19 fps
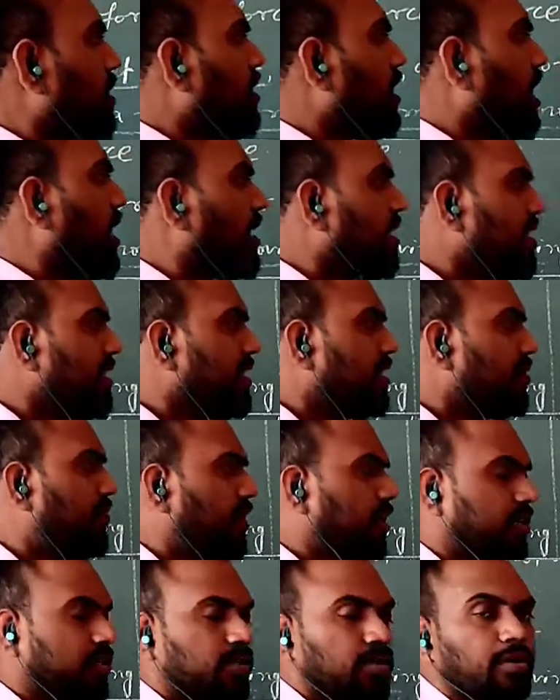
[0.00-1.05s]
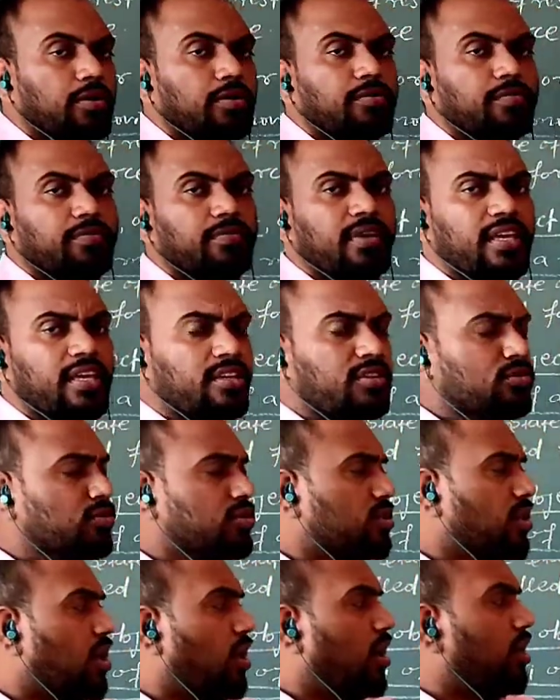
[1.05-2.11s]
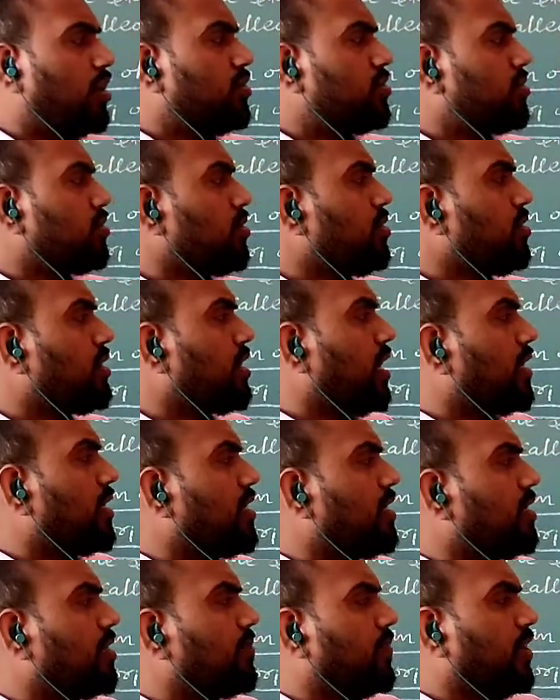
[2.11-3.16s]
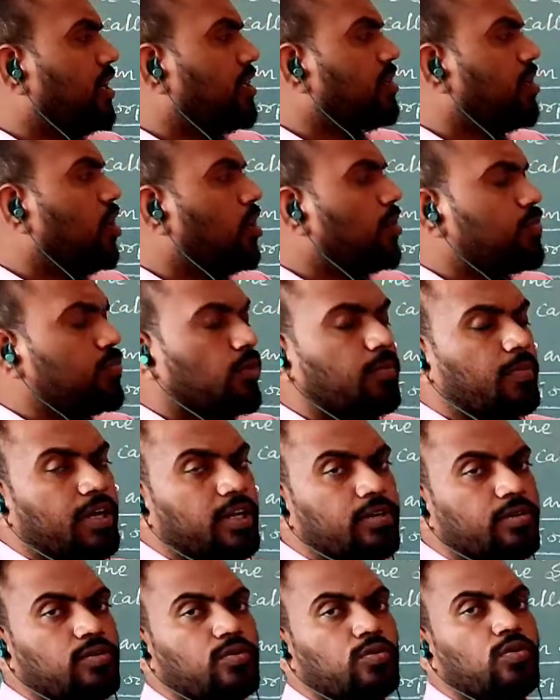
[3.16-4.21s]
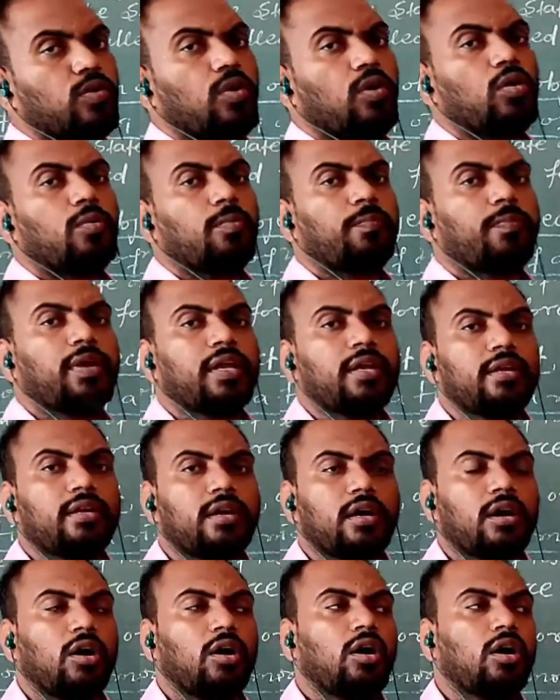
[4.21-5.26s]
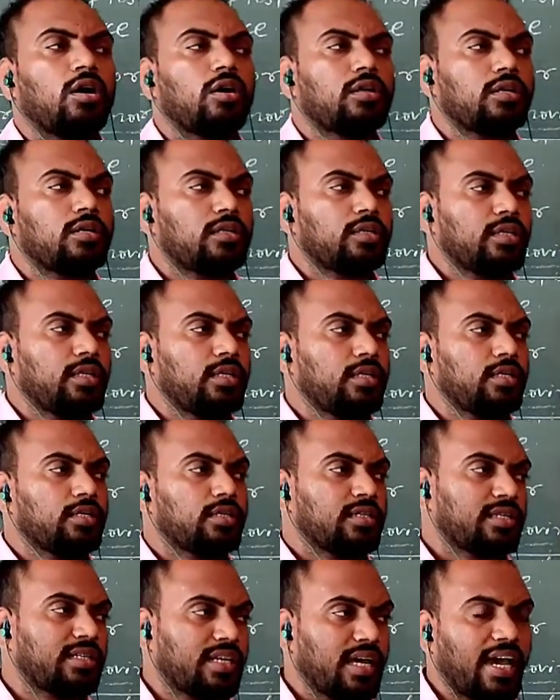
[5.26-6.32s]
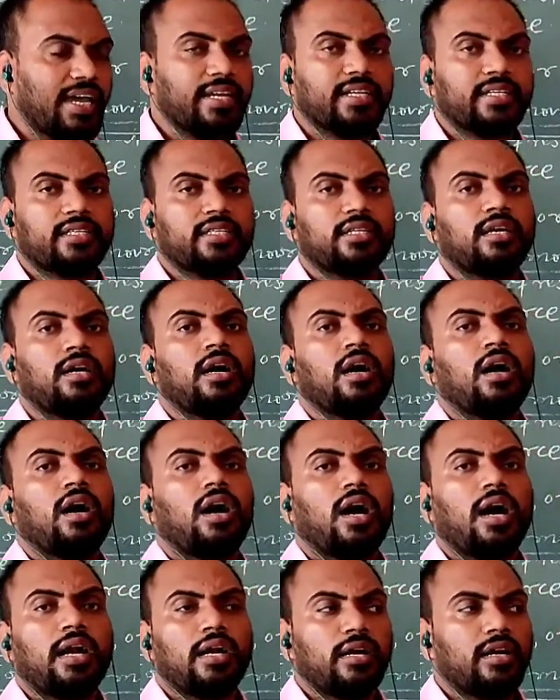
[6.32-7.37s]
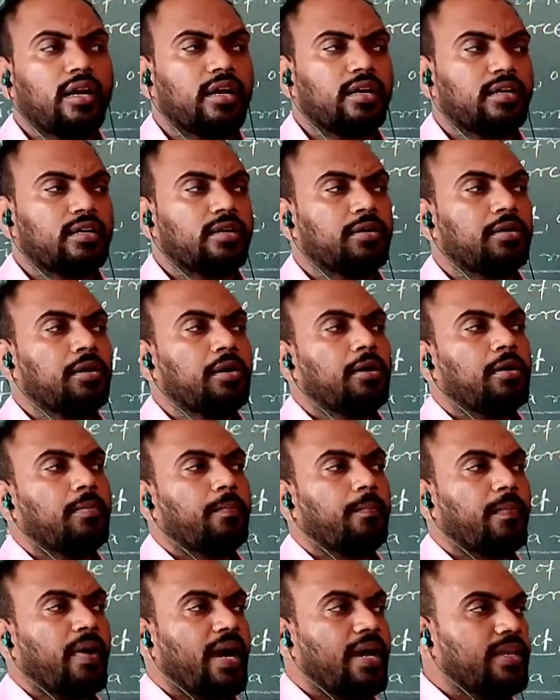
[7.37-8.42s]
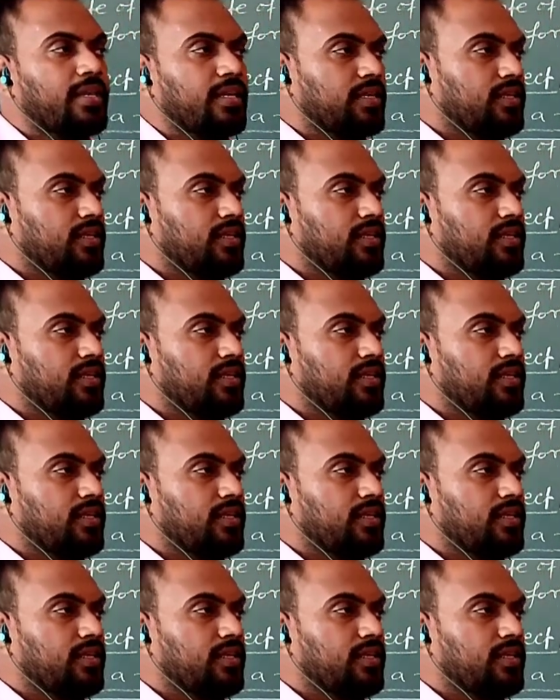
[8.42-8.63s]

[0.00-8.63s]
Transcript: turning effect. We use also turning effect or moment to open or tight a nut by a